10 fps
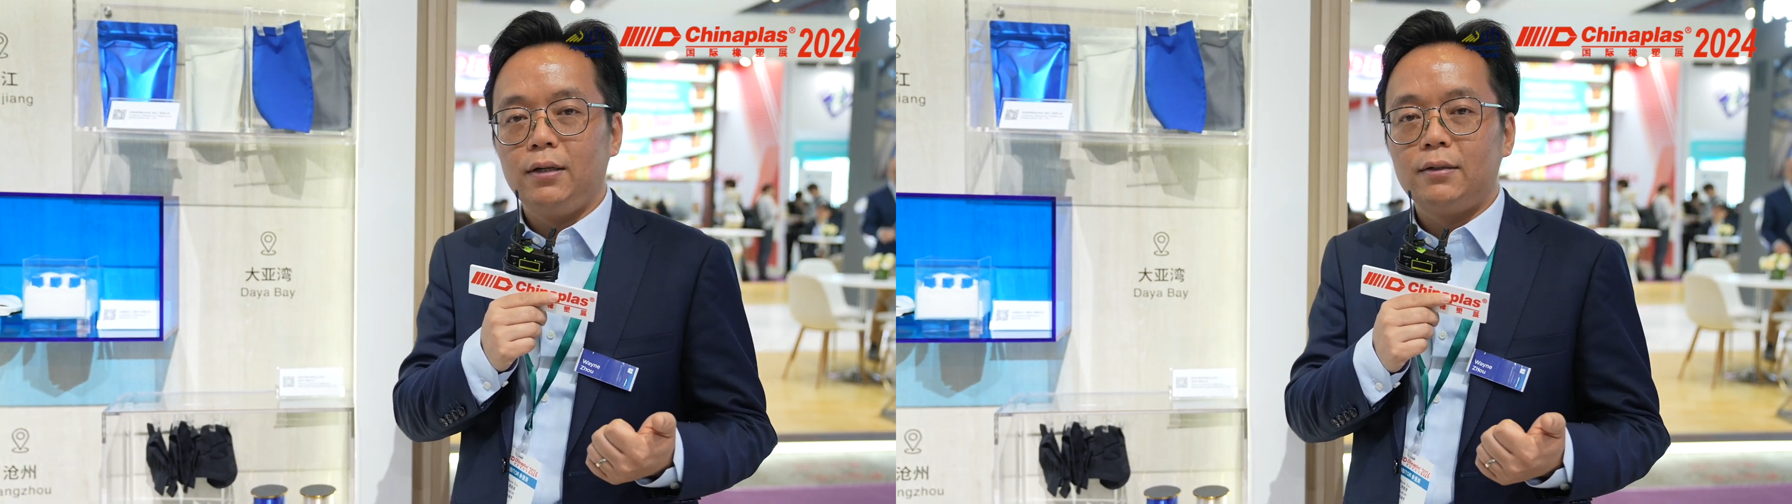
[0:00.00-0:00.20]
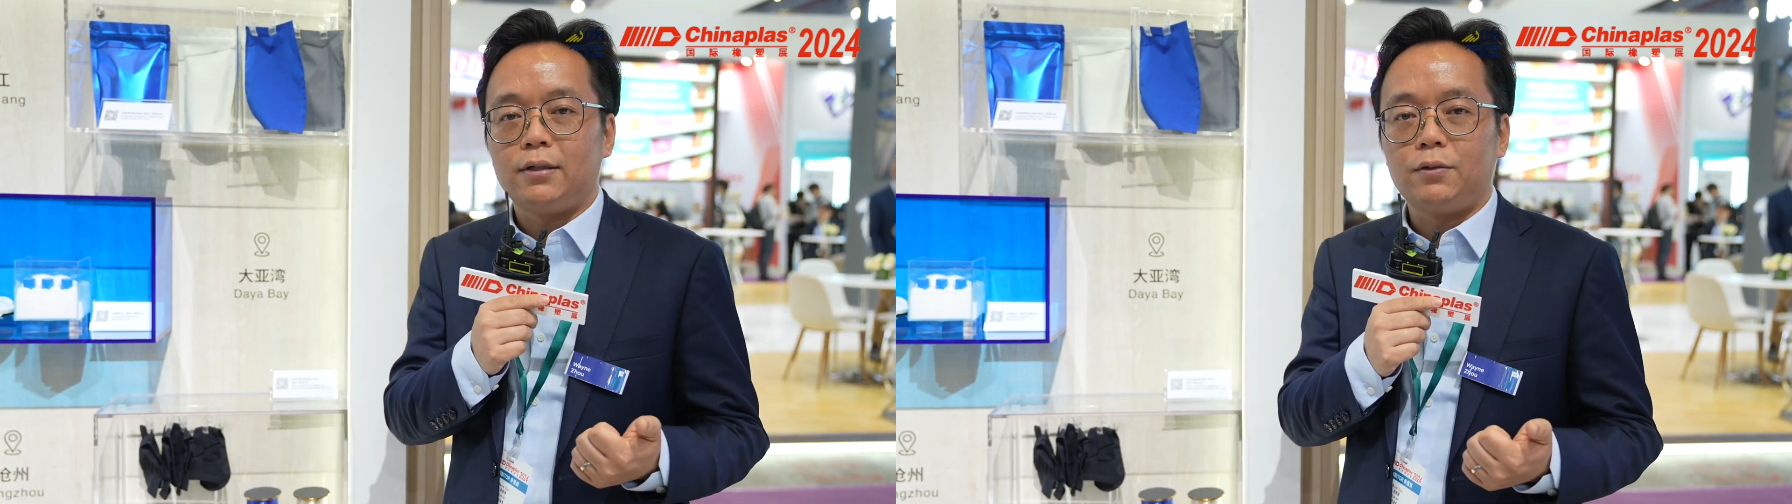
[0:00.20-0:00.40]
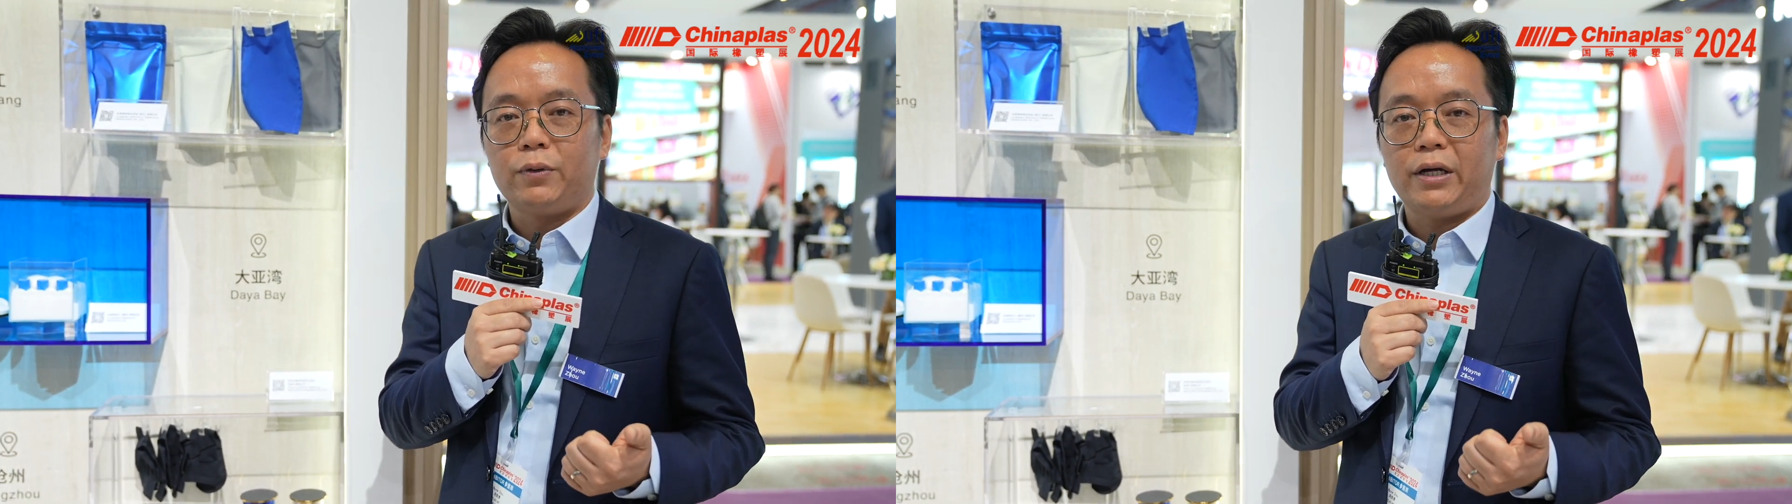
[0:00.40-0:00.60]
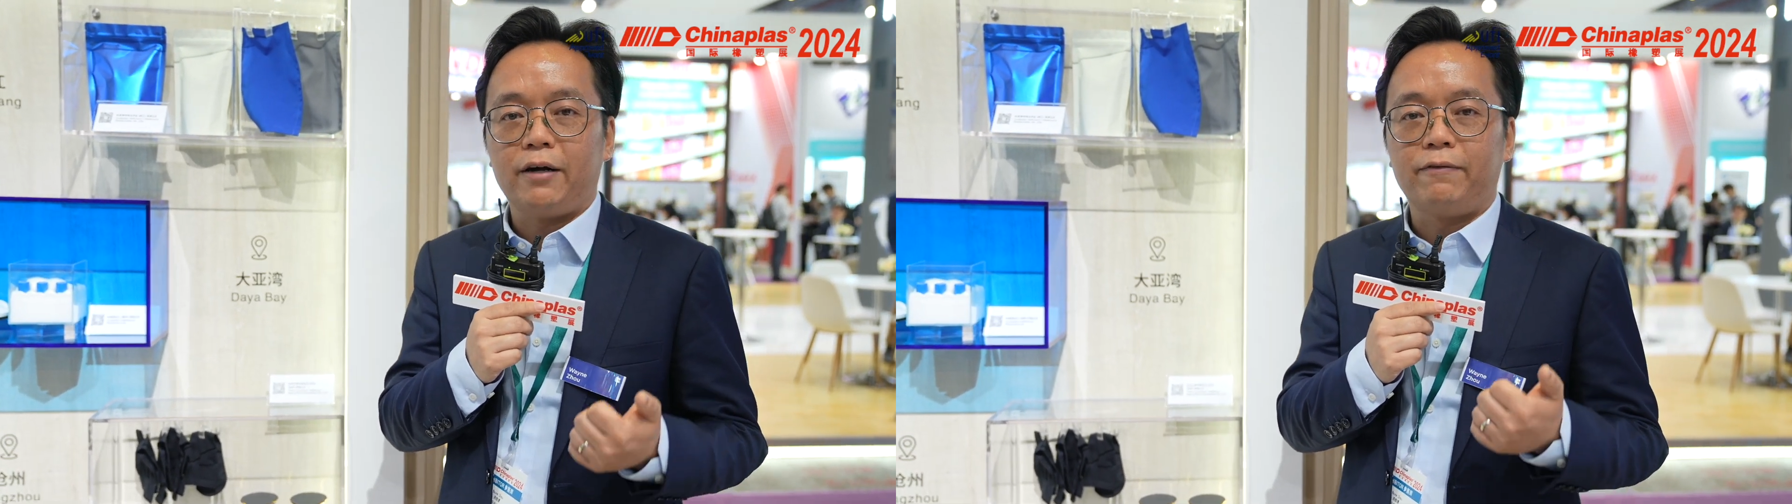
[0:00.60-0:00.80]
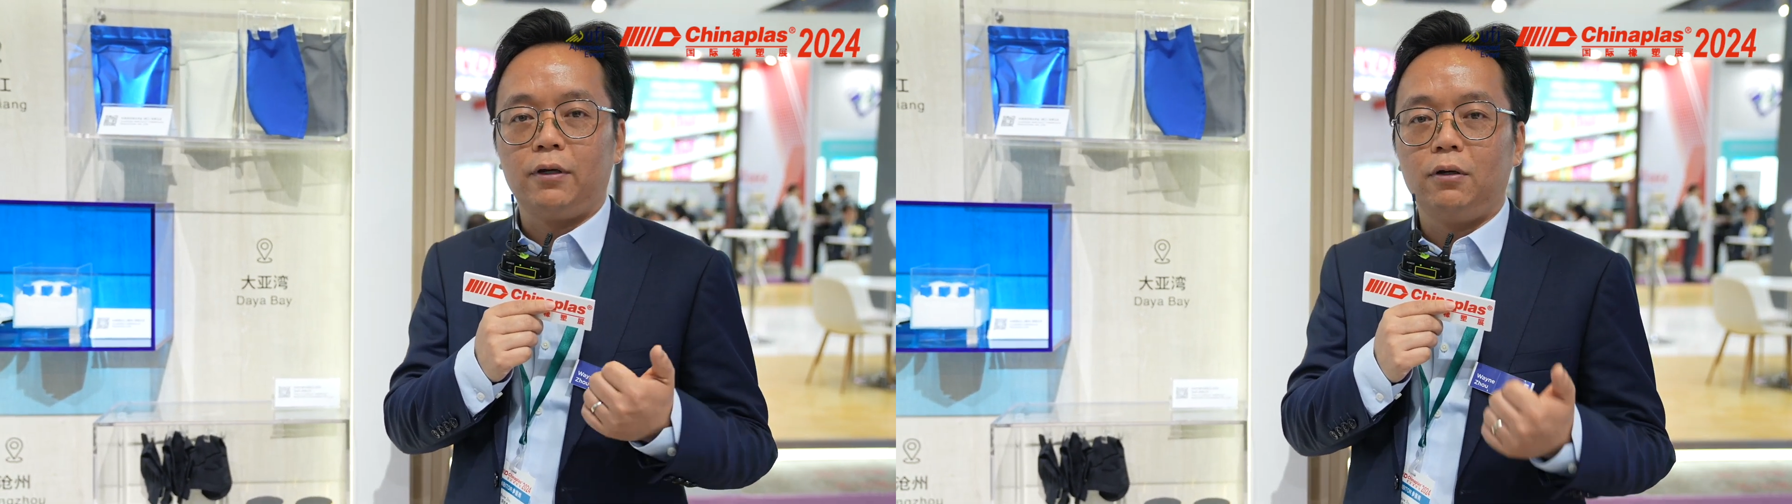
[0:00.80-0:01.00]
since we
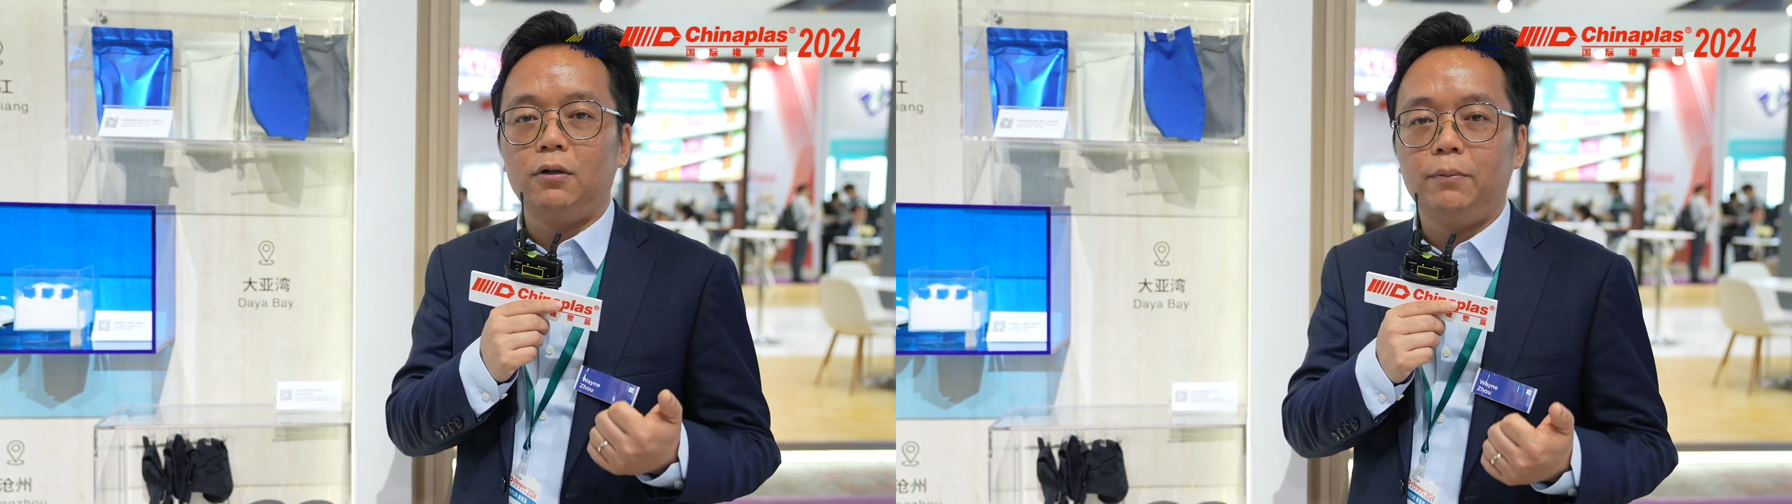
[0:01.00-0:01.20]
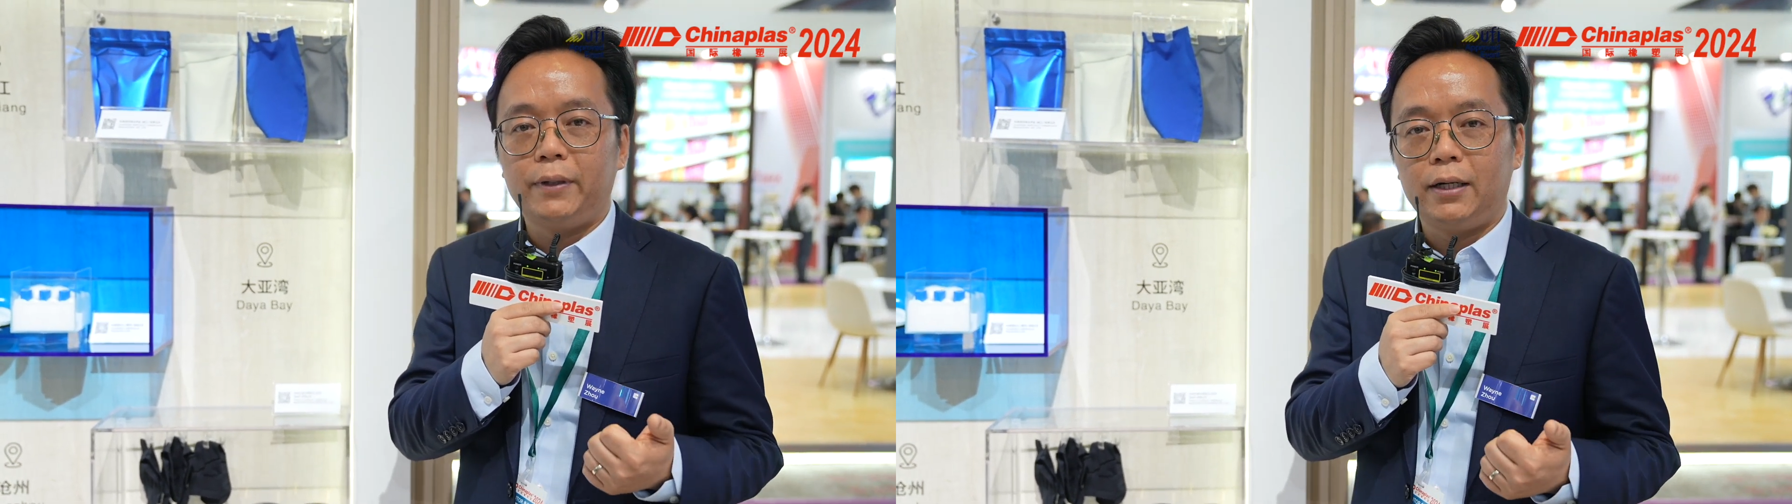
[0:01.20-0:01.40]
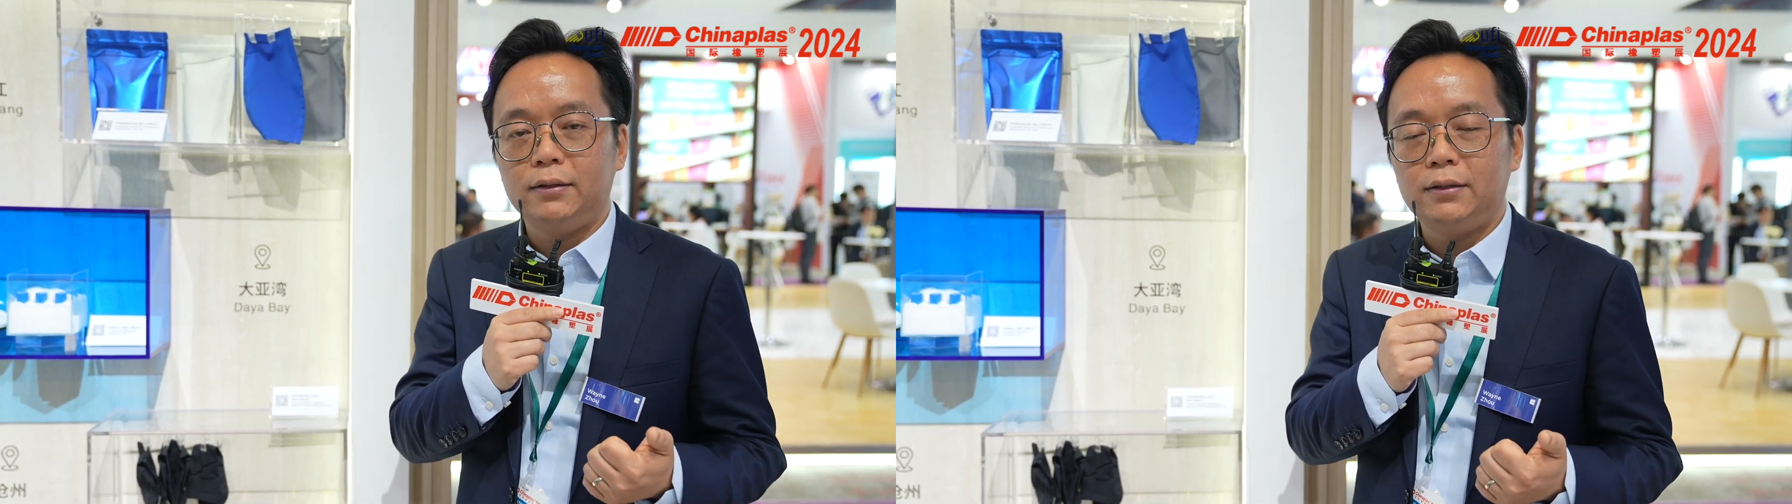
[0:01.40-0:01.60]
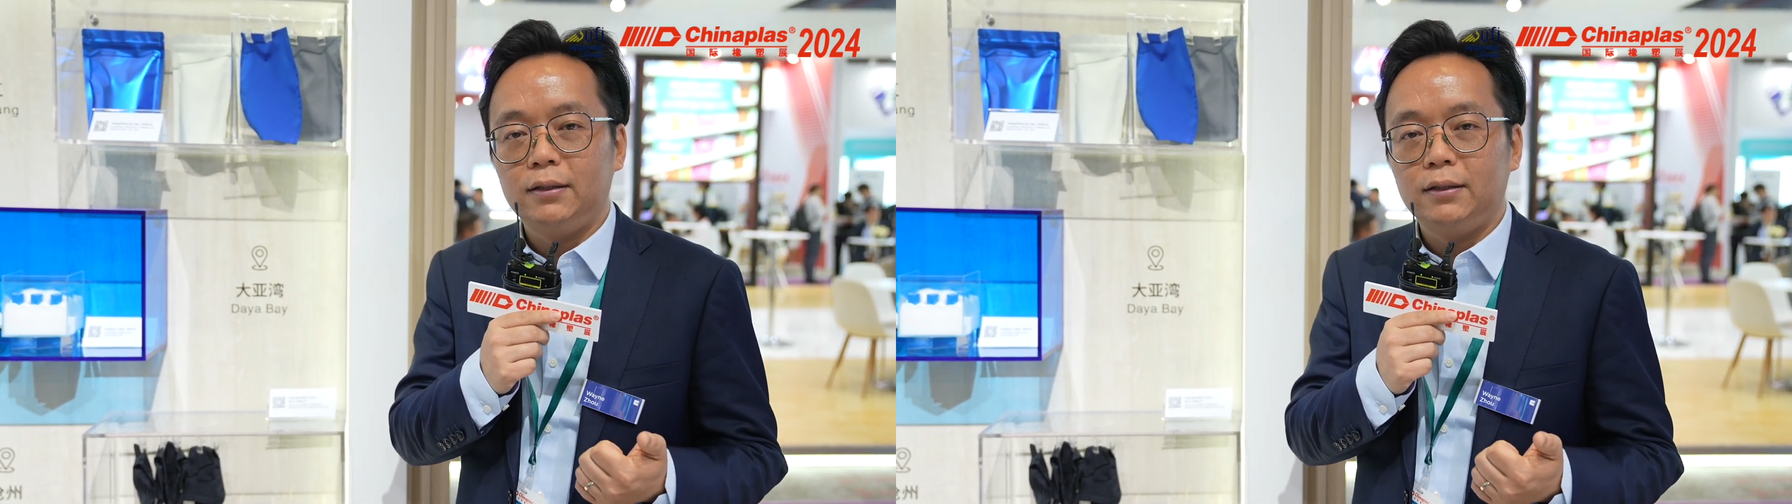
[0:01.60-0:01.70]
have a local plant,